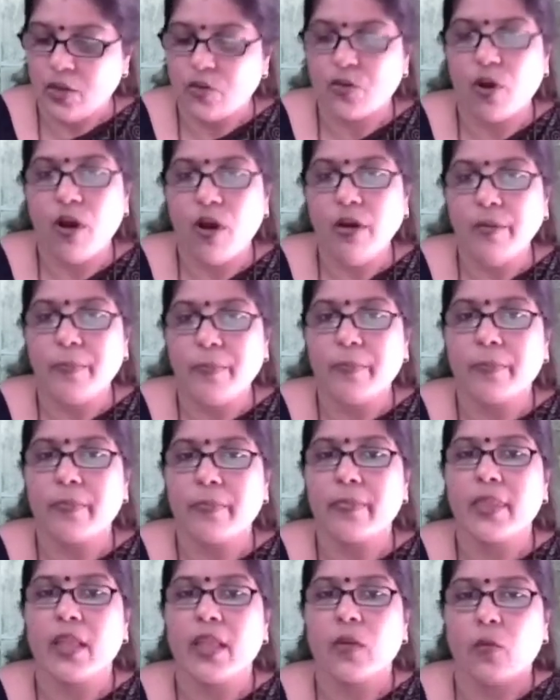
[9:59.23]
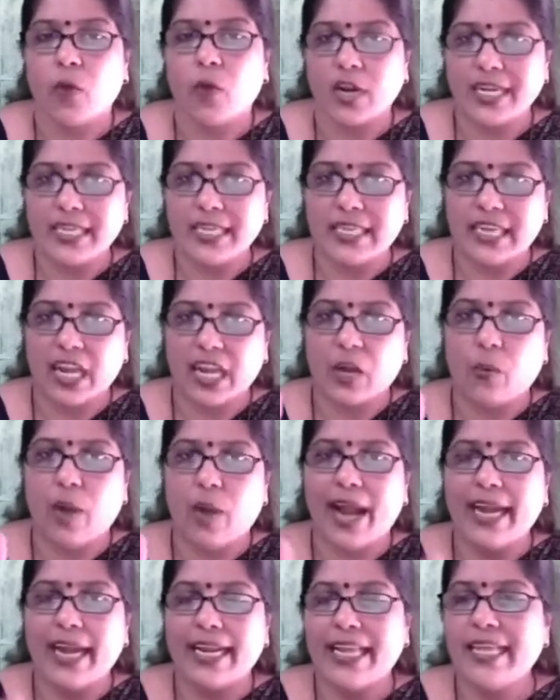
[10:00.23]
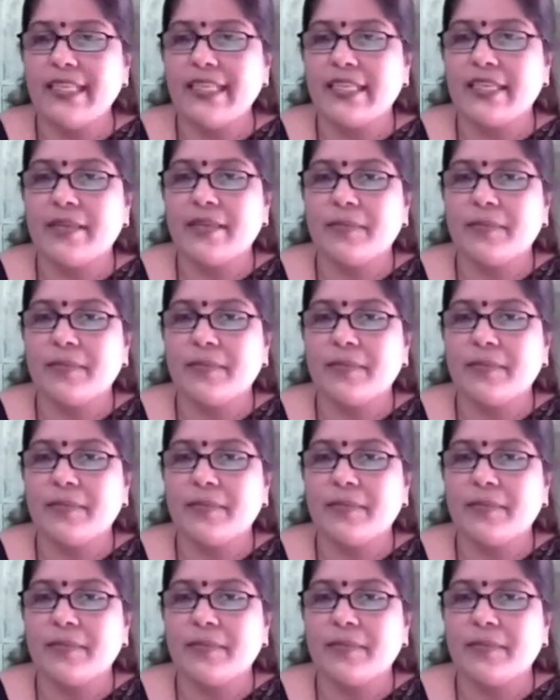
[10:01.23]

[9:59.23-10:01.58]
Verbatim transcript: so what is required is